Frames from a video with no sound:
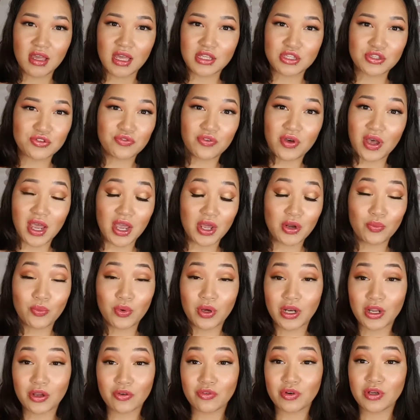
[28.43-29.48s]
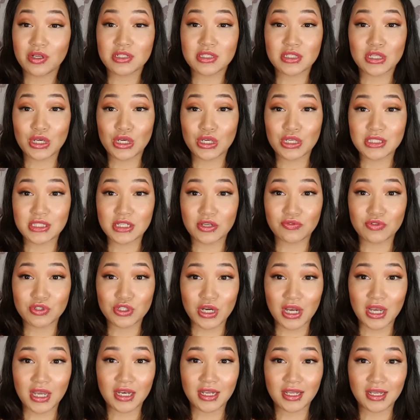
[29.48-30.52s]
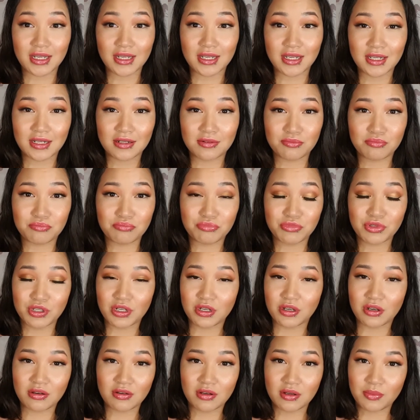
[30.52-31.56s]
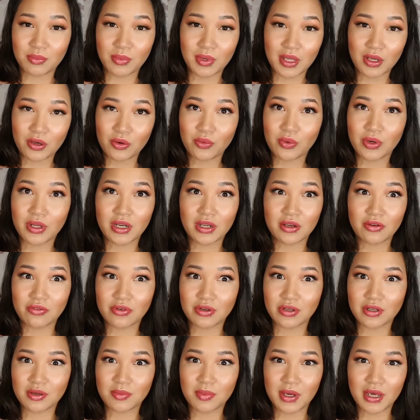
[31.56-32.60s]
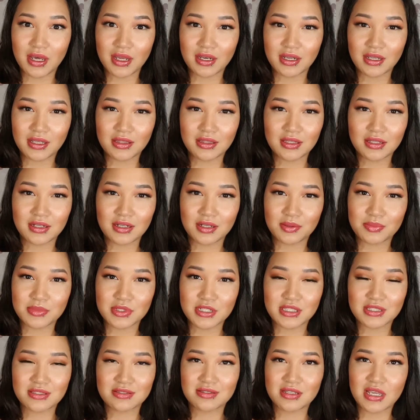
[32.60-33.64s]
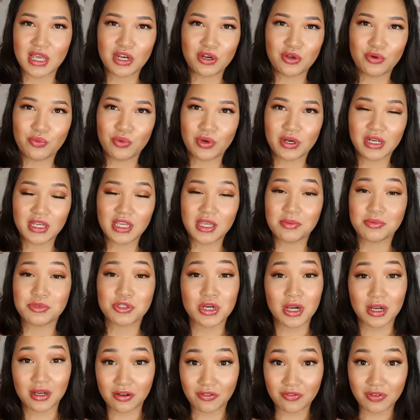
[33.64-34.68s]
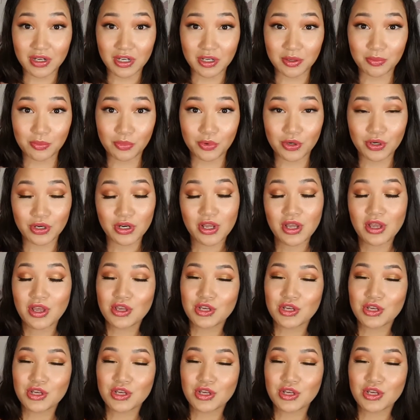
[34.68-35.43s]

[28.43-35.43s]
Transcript: It's fine, whatever, as long as I've tried it and I'm like whatever about it, then I don't want to keep track of it anymore.